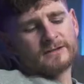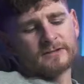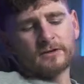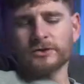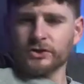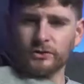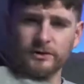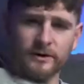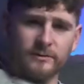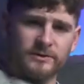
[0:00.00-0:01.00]
is not a
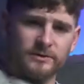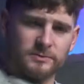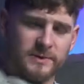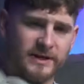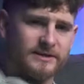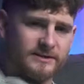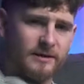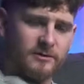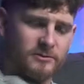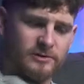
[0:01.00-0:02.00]
shortcut I would use, but I can see
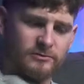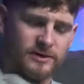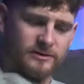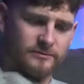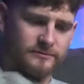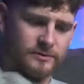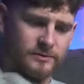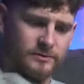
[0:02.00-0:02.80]
how it can be really useful.